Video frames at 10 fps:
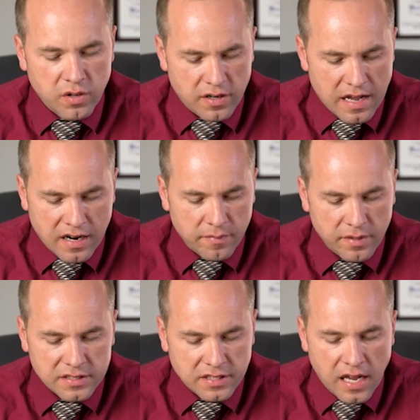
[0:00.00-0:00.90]
You're not going to
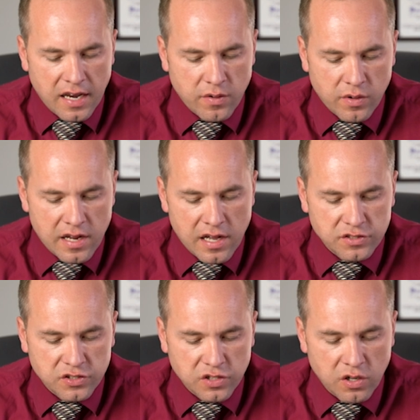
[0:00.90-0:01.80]
bless anyone
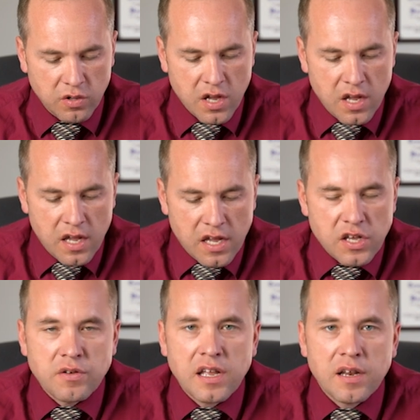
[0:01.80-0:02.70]
else. So
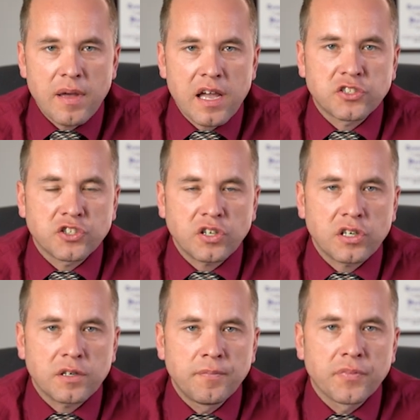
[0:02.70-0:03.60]
you need to make
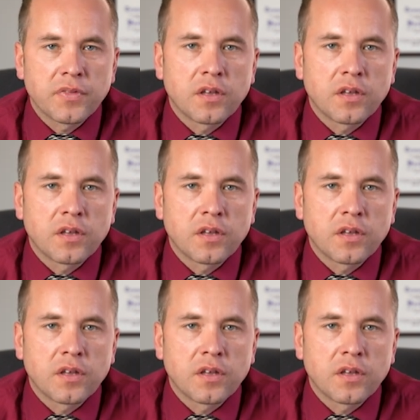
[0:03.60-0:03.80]
sure